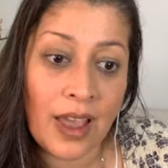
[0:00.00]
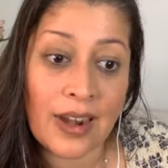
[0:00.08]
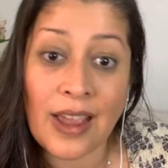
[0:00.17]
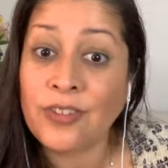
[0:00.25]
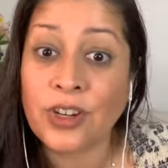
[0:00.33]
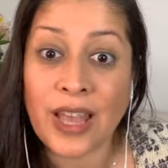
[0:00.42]

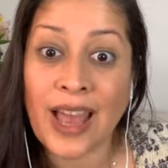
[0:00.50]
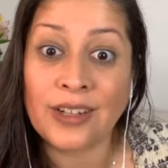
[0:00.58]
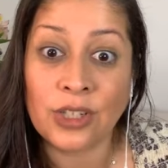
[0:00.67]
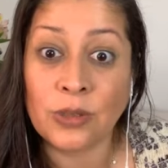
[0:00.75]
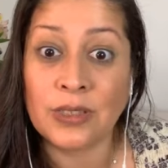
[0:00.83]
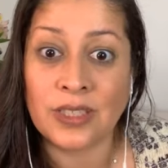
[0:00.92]
And have your
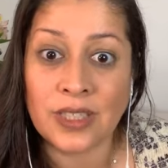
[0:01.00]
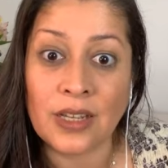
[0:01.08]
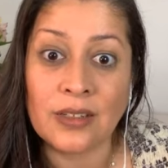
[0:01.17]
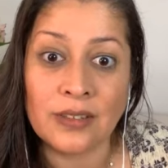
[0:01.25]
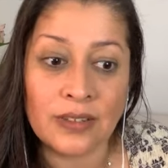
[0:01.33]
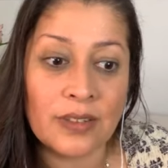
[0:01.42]
cat go in the
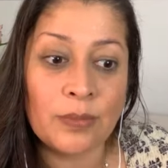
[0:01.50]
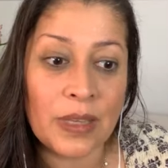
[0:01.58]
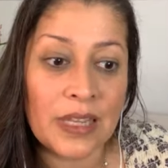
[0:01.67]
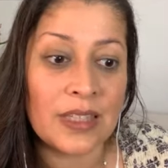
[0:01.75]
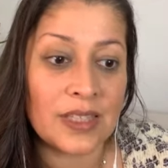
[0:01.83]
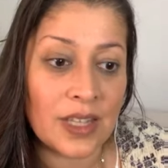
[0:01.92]
sun.
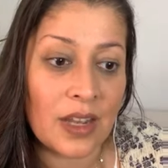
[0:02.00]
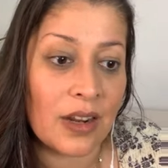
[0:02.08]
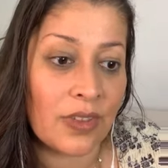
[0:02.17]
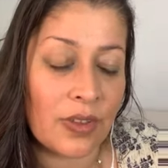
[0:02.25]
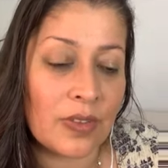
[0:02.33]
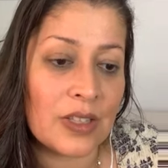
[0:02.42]
Being in the
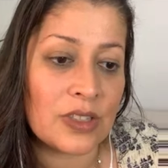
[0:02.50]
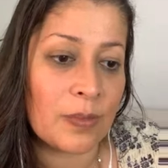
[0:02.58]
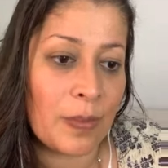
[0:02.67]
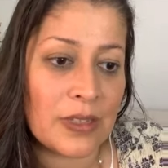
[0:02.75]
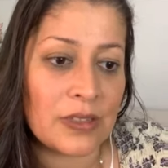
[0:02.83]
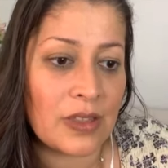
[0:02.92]
sun, I think
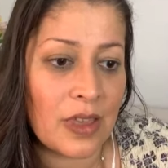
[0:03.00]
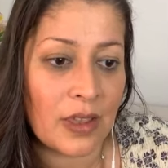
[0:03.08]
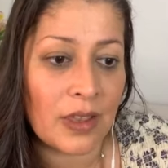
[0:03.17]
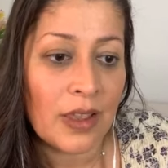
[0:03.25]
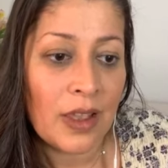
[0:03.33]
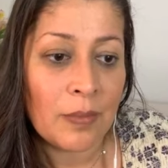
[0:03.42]
that's the best
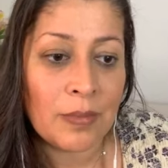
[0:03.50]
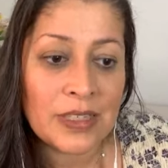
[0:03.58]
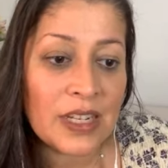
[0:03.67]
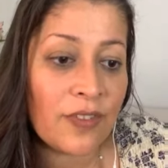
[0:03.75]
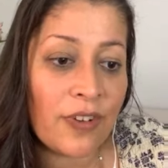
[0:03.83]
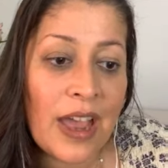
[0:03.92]
thing.
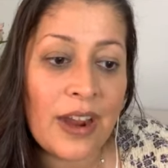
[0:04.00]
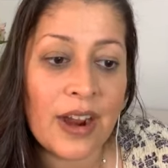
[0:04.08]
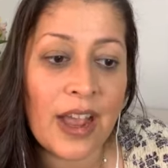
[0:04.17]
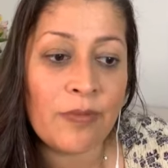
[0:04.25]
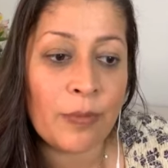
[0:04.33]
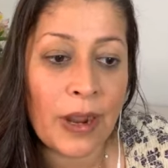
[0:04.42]
Mystic
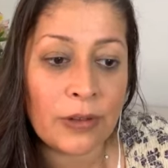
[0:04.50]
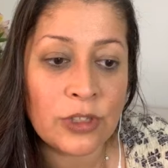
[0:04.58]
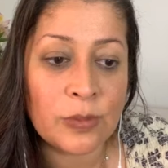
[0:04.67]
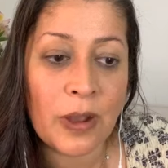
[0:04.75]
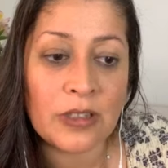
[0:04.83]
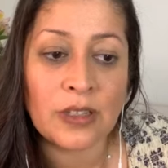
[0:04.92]
Fire, I have
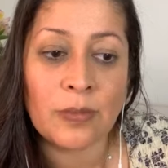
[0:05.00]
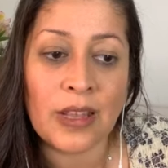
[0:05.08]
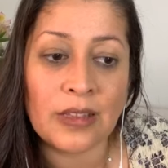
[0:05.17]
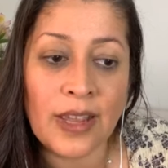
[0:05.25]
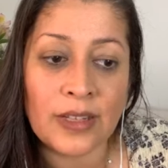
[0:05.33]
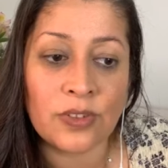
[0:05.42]
brown spots on
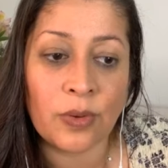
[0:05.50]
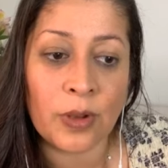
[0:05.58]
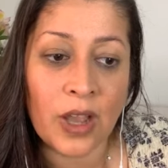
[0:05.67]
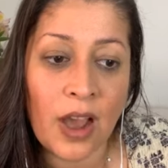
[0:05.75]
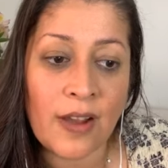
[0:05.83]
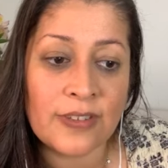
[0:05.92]
my legs
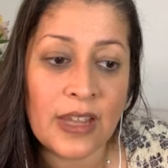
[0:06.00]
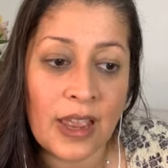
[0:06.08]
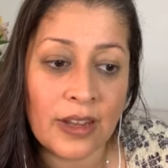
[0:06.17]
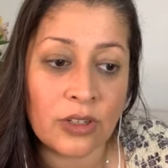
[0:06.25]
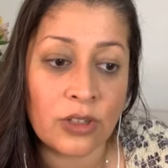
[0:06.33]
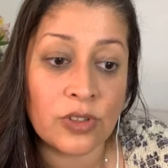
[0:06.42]
from calf
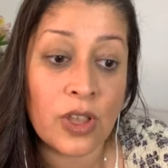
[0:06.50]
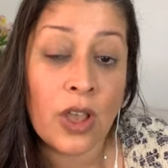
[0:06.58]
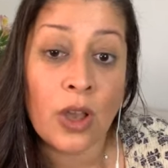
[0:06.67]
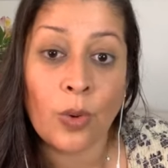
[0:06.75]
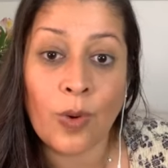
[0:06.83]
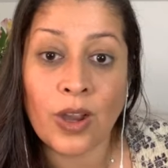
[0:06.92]
to ankles.
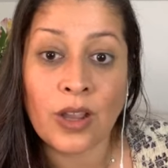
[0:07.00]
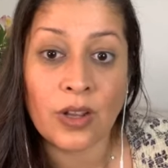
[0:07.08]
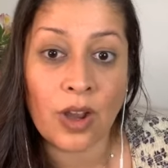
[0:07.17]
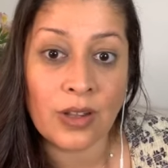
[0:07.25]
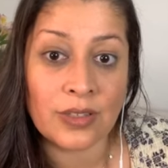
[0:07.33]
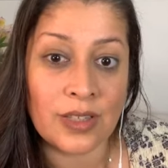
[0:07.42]
What
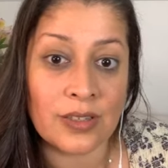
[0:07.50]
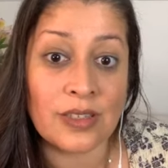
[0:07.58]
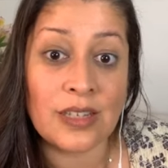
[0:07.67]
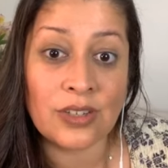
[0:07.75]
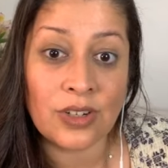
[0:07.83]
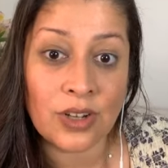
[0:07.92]
can cause
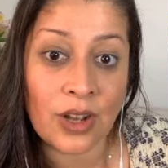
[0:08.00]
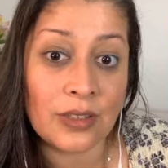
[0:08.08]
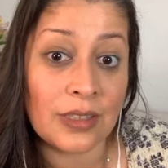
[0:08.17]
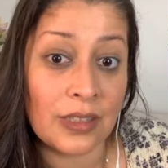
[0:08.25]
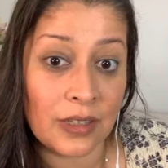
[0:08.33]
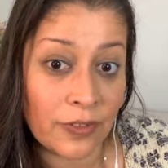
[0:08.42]
this? These are
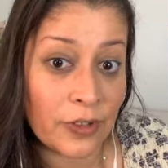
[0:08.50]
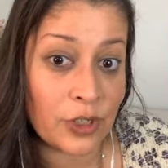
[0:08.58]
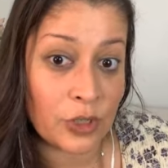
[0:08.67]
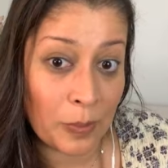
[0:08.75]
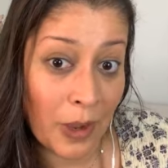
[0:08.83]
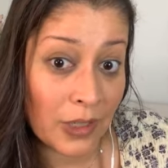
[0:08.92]
called
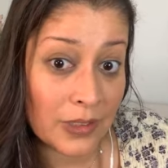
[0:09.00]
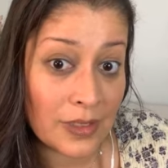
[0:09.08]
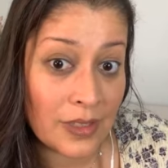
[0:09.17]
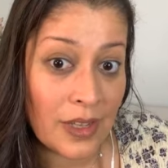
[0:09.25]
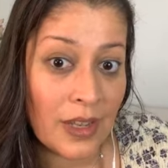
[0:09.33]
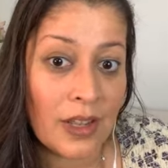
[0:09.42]
liver
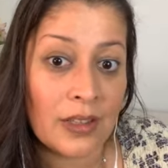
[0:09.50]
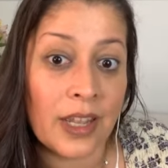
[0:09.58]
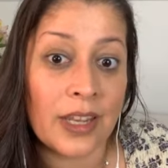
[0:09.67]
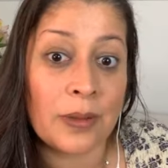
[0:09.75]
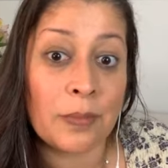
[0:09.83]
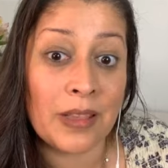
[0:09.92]
spots,
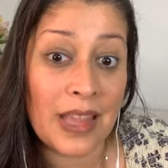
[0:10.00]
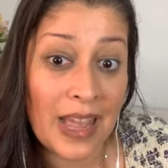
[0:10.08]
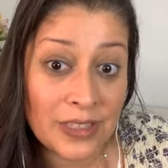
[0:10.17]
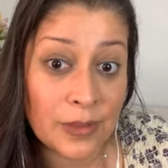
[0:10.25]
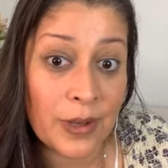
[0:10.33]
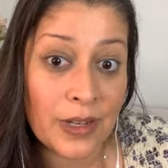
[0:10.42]
like
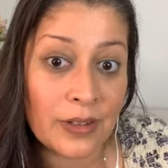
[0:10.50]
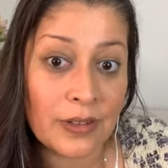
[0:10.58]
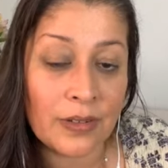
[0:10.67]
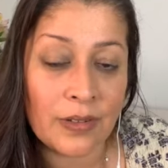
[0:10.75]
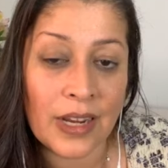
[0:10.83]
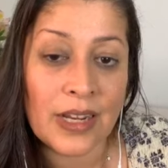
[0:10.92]
melasma,
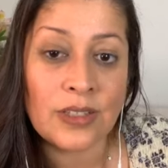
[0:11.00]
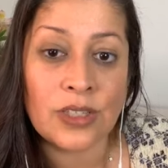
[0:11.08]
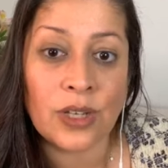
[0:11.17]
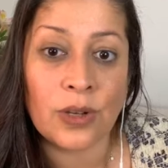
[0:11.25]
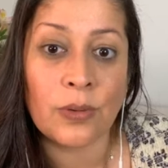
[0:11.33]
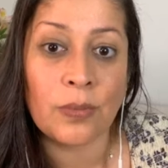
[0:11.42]
right?
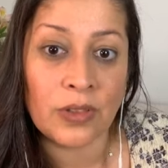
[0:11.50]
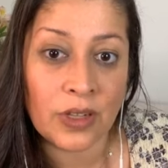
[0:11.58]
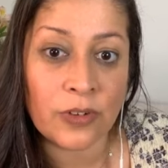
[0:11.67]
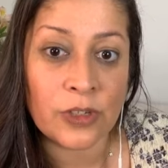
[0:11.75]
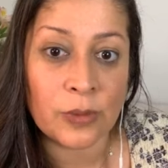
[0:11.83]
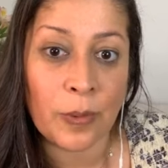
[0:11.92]
So,
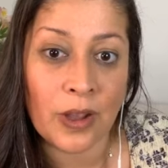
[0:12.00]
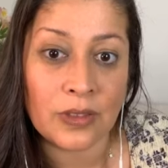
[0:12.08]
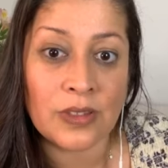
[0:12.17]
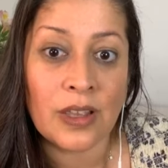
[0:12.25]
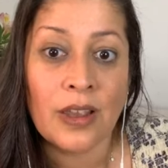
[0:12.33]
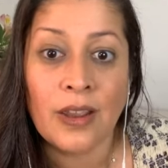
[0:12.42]
liver
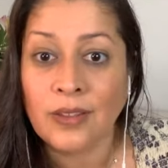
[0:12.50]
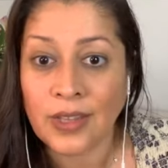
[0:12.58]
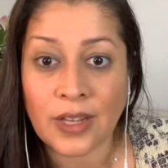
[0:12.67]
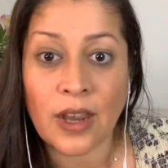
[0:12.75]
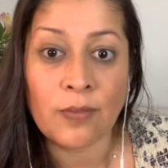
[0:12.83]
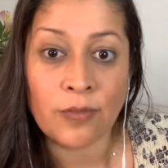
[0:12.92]
spots.
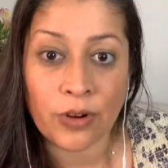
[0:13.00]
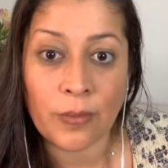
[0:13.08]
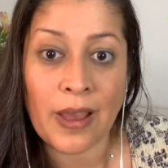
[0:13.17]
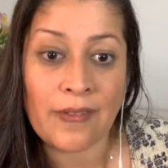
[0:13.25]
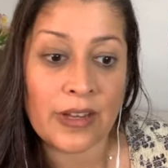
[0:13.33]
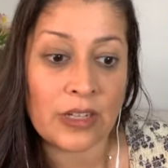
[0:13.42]
They come
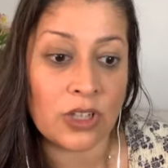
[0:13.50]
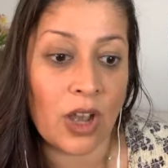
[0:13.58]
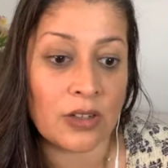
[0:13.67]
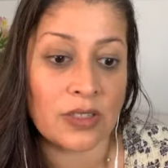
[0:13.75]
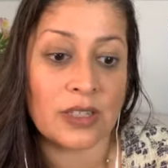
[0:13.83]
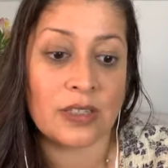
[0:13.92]
from having a
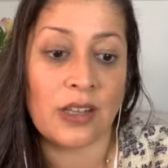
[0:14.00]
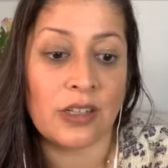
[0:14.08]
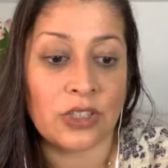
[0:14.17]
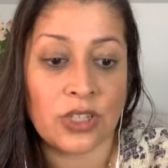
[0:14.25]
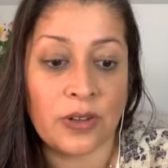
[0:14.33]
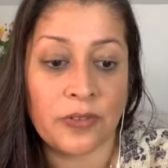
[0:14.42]
toxic,
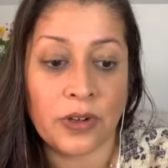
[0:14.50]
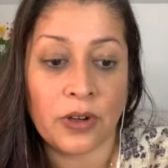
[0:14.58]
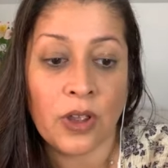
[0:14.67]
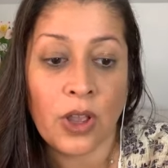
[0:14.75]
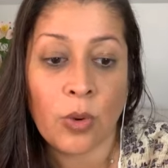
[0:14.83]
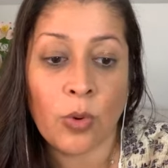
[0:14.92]
sluggish
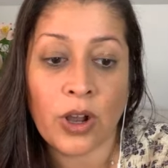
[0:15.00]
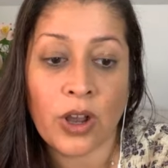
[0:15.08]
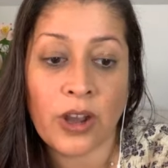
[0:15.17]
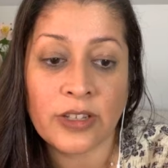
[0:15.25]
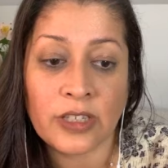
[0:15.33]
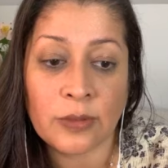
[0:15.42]
liver.
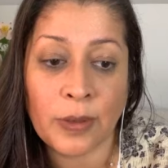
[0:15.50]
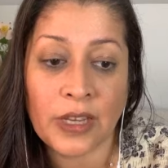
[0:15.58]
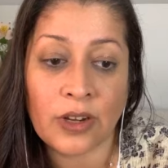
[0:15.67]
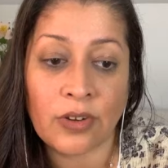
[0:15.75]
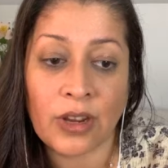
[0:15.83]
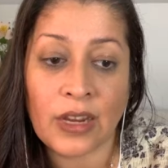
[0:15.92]
What causes
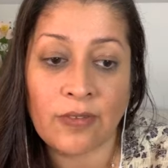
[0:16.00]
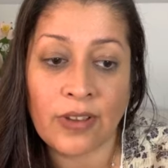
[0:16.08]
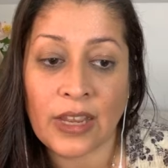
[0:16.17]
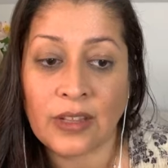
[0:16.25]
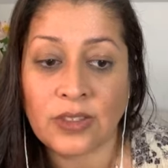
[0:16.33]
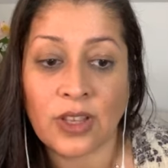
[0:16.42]
big green
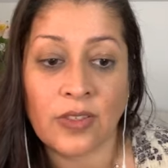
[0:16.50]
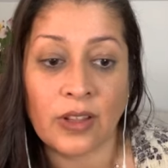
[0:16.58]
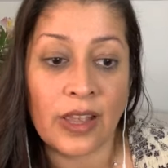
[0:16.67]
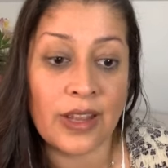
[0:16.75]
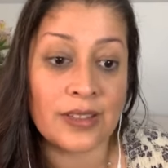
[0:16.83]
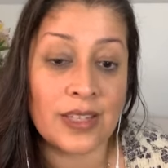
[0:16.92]
veins on
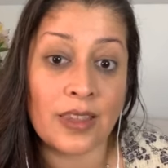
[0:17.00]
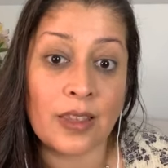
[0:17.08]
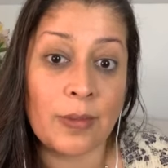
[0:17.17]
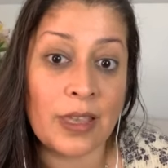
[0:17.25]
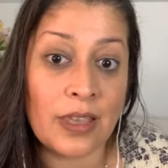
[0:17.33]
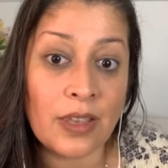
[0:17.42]
the legs?
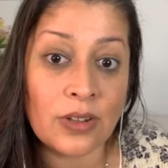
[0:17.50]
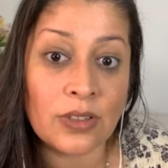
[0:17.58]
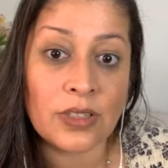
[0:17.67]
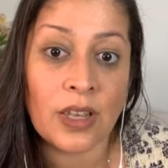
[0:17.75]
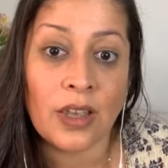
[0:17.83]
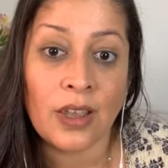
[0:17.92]
Can they be
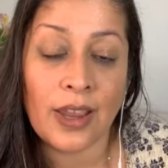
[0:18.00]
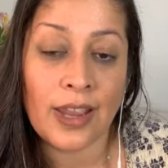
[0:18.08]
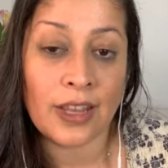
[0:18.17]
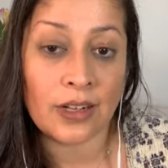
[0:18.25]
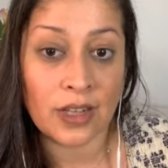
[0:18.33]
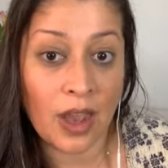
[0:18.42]
healed?
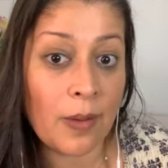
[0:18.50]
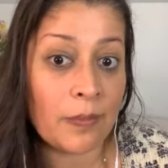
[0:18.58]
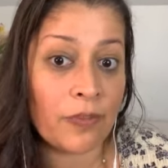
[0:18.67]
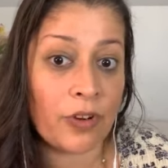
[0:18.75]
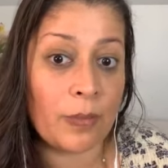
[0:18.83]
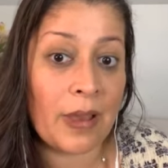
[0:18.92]
It can
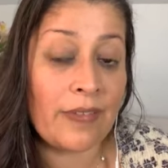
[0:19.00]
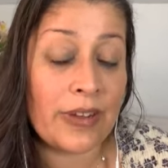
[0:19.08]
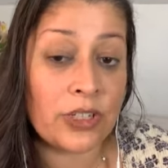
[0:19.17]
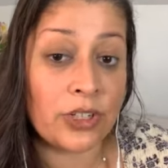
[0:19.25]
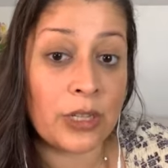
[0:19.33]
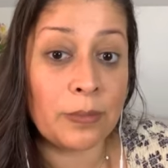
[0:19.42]
come from
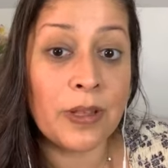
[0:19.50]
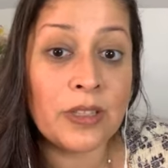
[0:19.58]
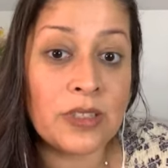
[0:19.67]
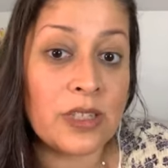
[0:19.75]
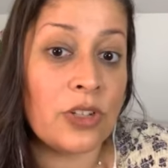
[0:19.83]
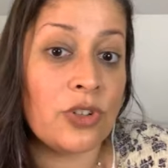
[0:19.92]
having dirty
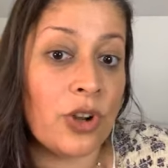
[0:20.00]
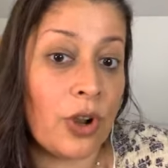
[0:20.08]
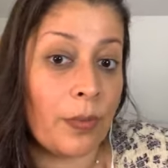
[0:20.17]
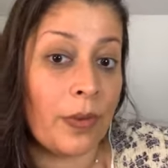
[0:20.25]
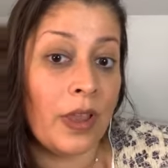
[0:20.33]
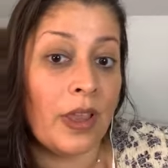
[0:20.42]
blood
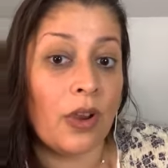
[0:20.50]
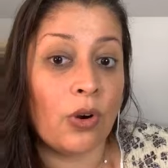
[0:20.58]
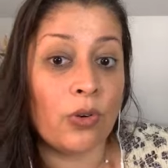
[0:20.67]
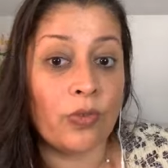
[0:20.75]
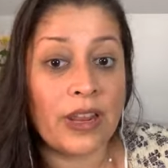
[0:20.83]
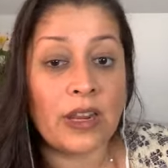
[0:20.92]
syndrome
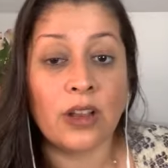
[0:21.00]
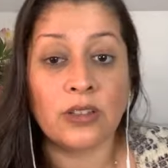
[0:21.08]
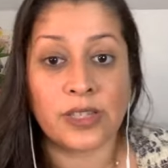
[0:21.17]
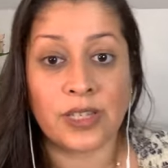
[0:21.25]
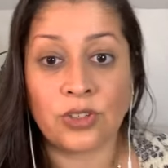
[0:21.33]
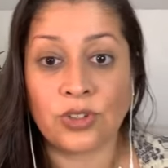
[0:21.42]
or
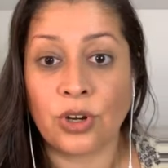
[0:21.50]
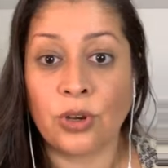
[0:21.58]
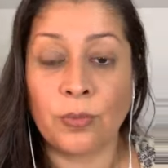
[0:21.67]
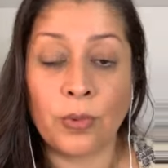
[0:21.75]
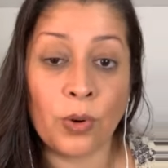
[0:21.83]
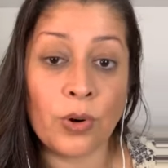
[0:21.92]
Raynaud's
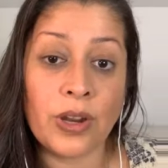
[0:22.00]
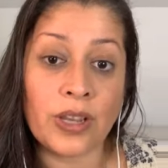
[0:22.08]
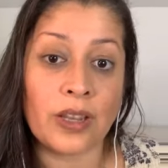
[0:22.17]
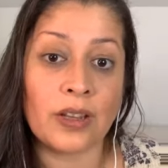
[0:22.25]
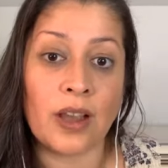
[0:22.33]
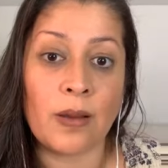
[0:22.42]
syndrome, or
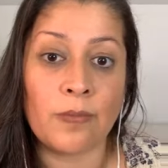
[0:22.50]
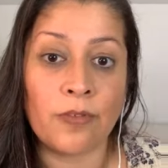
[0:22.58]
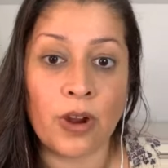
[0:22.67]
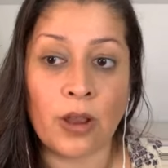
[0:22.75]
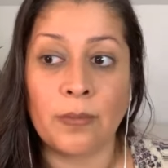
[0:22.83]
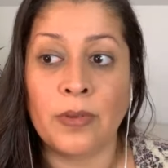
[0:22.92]
it can
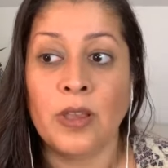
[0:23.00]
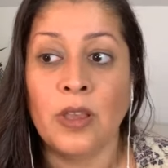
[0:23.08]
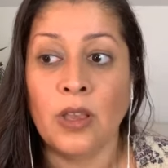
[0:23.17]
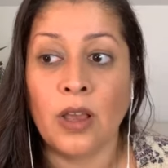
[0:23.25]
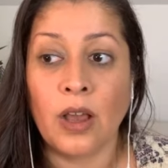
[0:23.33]
come from,